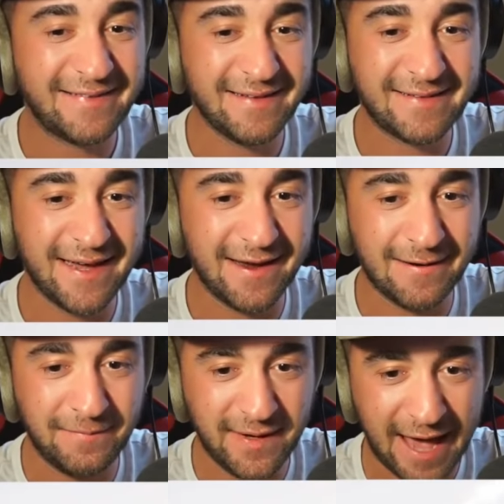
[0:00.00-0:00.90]
is
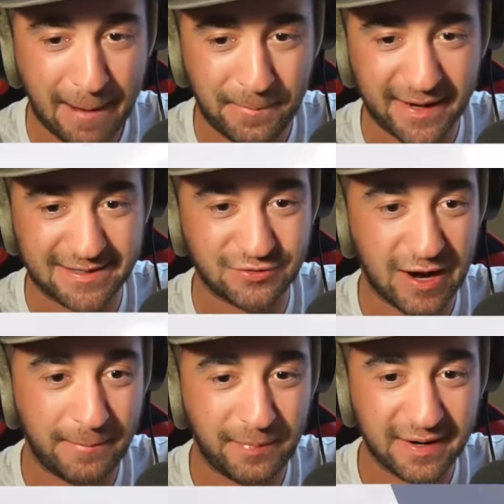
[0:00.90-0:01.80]
gonna be epic.
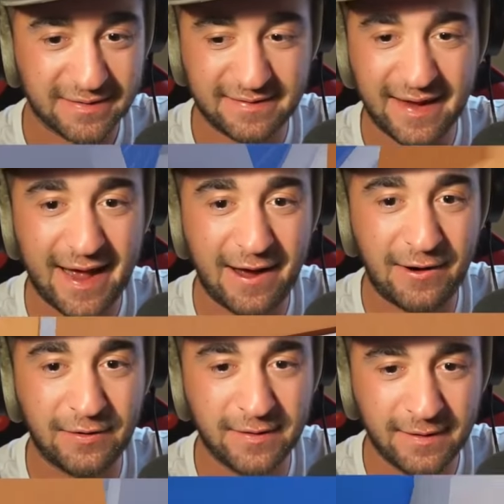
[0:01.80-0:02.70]
Drop on
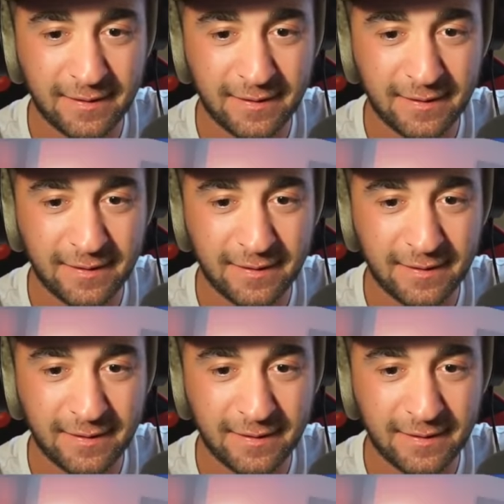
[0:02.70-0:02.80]
down.